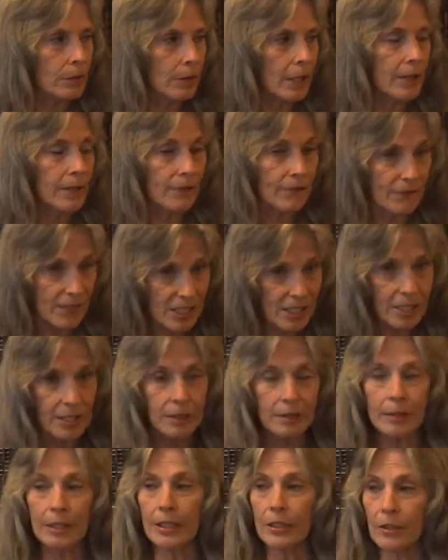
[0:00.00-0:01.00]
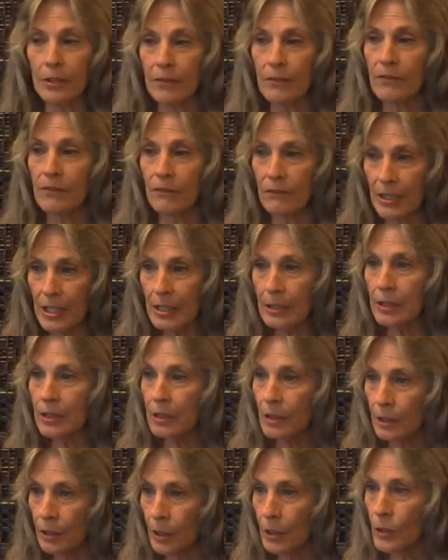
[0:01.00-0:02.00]
Like physically, you can feel
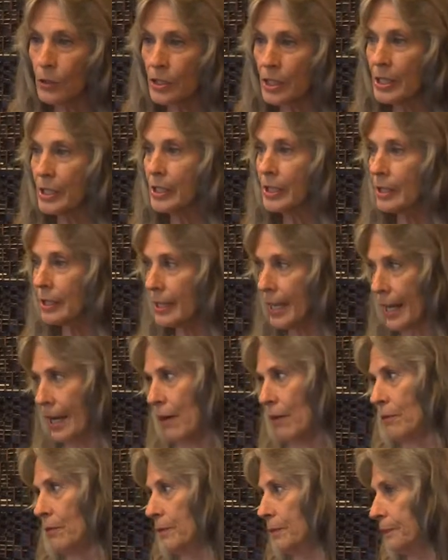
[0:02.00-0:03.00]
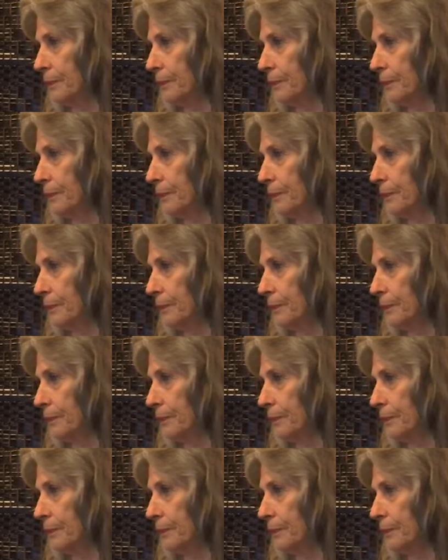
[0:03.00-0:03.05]
it closing down.